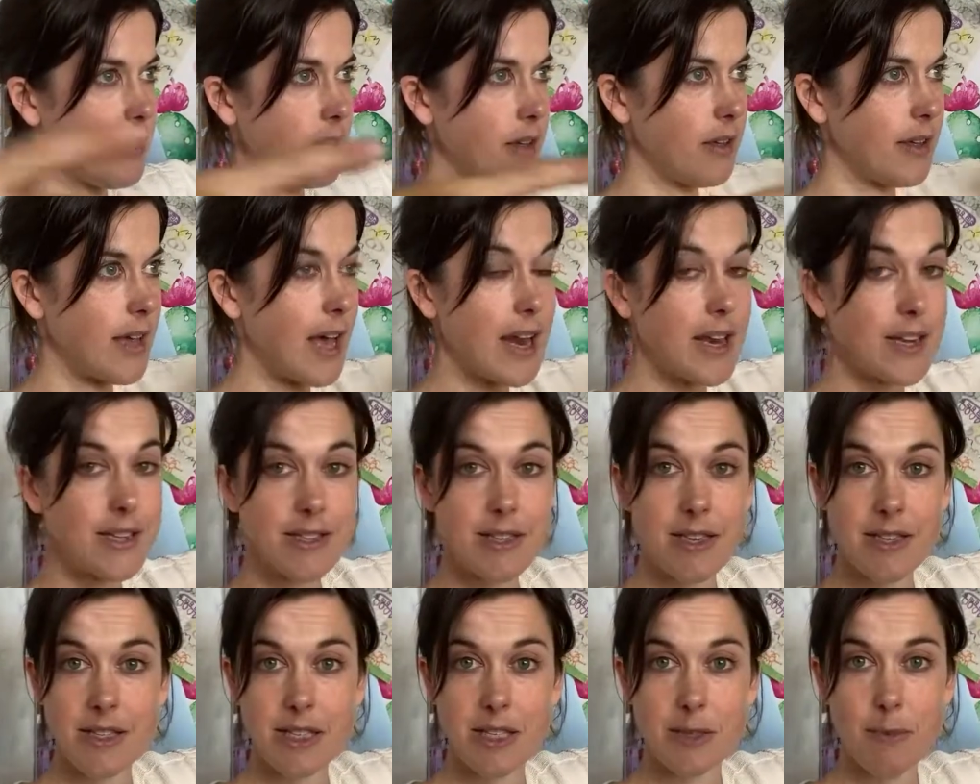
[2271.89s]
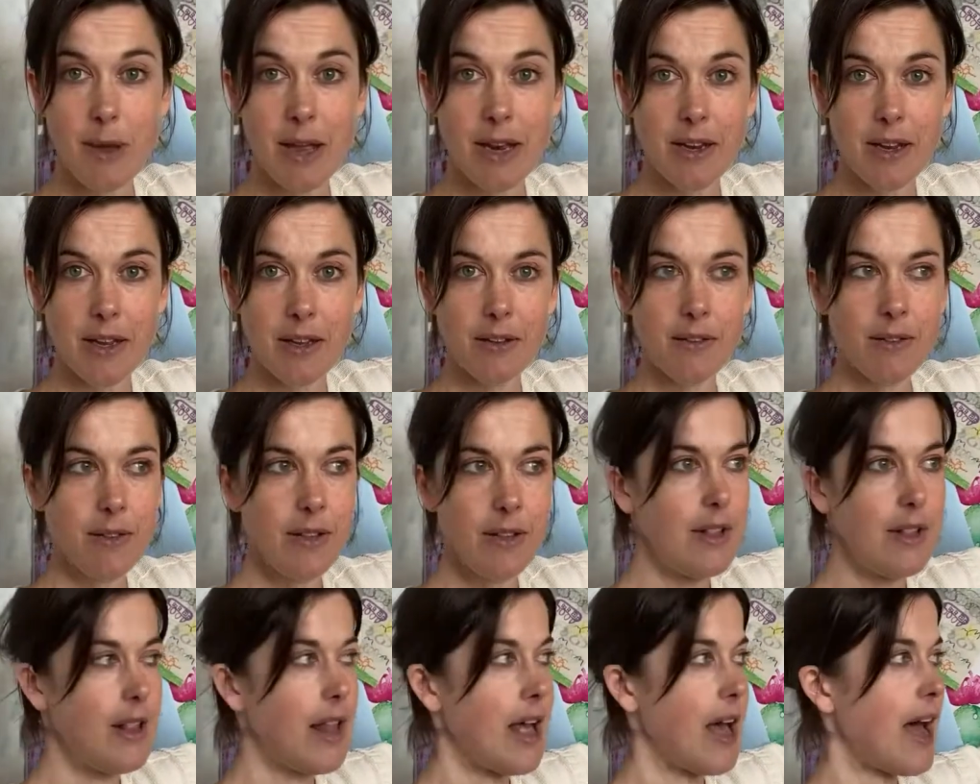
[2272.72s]
galaxy is expanding,
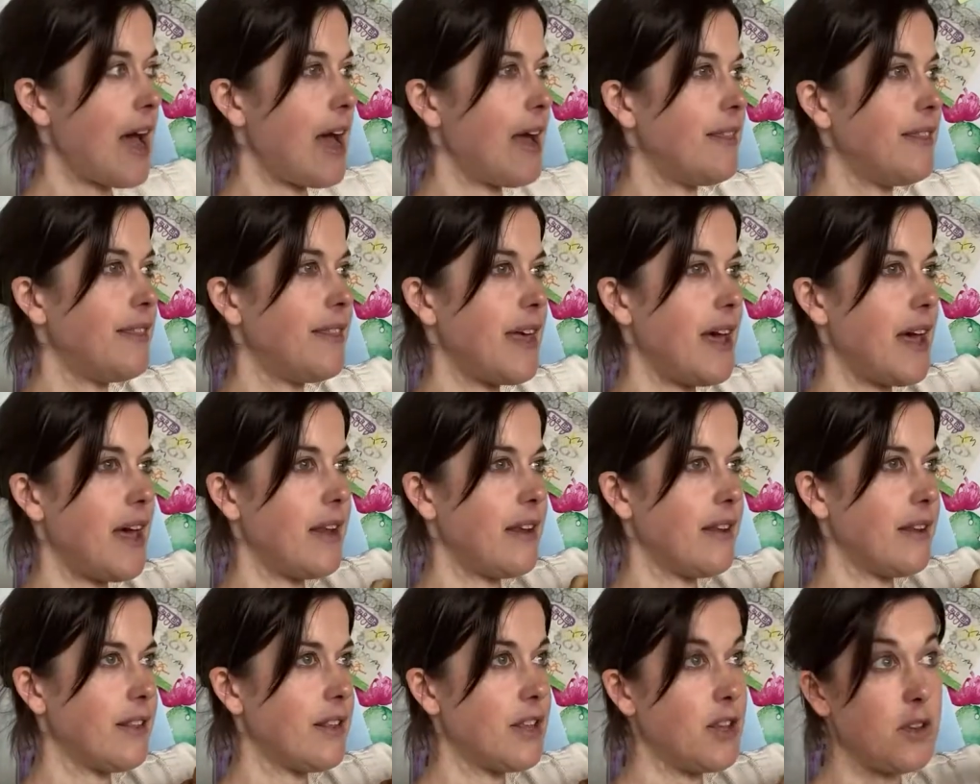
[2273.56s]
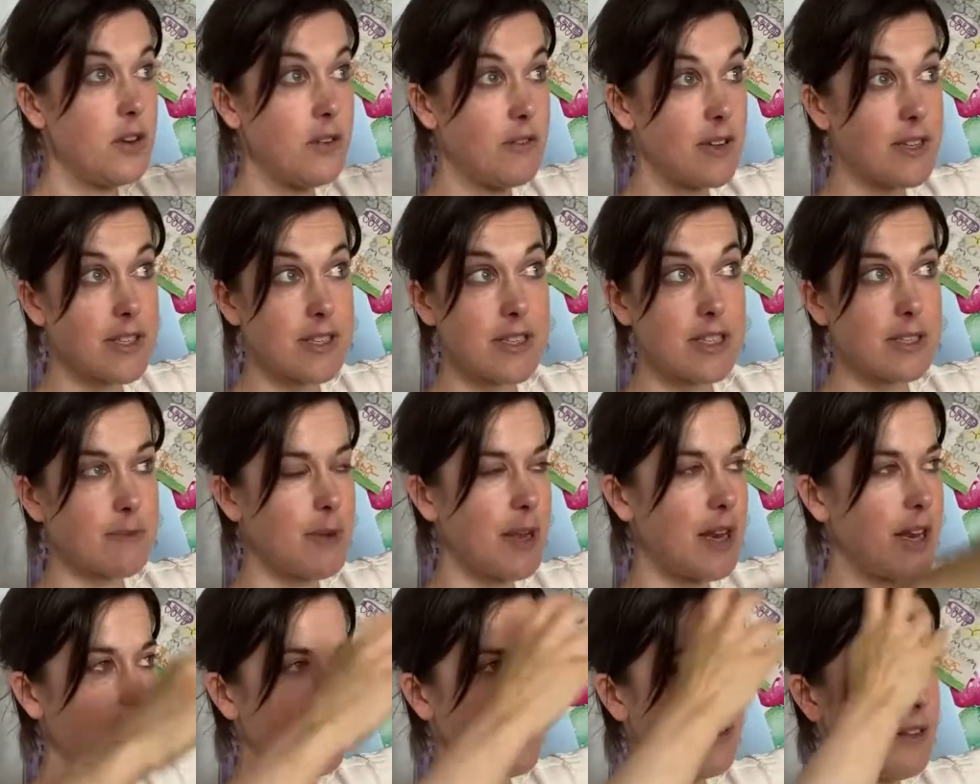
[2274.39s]
and then the universe is
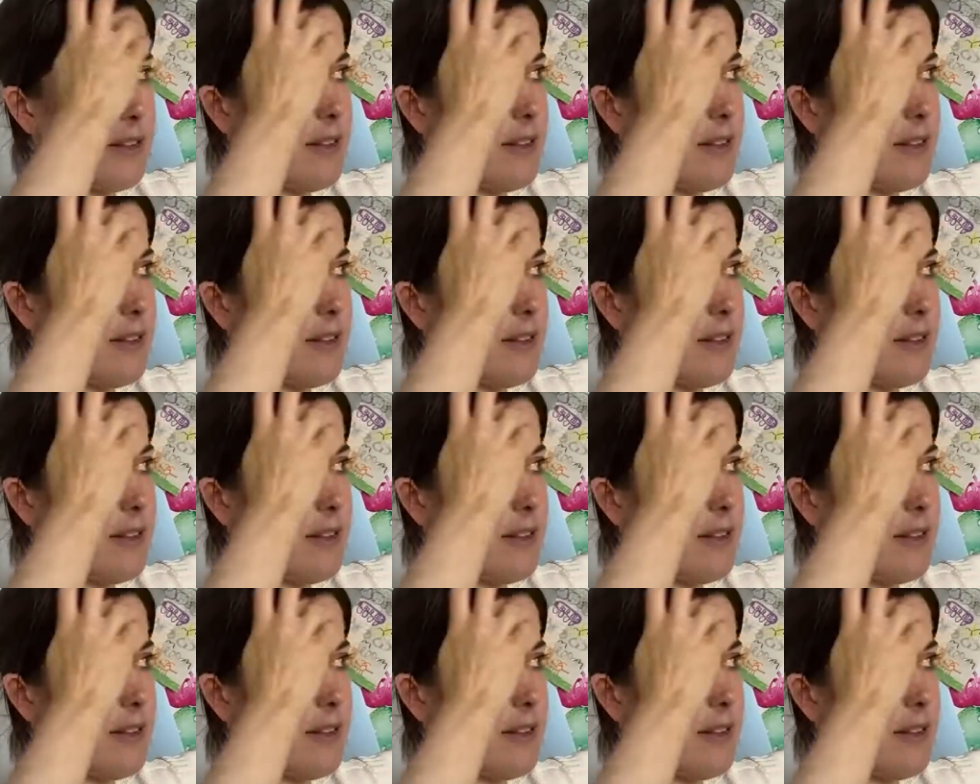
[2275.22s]
expanding.